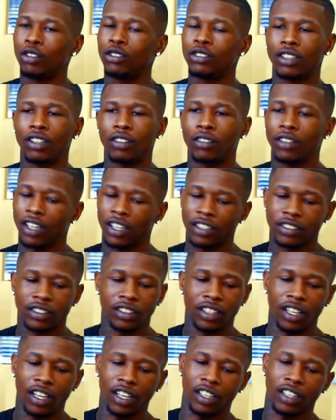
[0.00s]
Who's up next?
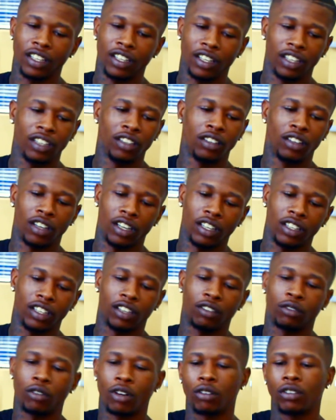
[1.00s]
And not, you know, ain't
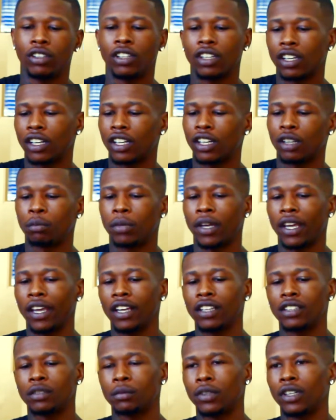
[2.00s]
nothing wrong looking in the
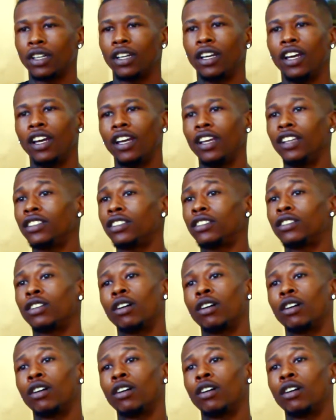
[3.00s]
past, but it's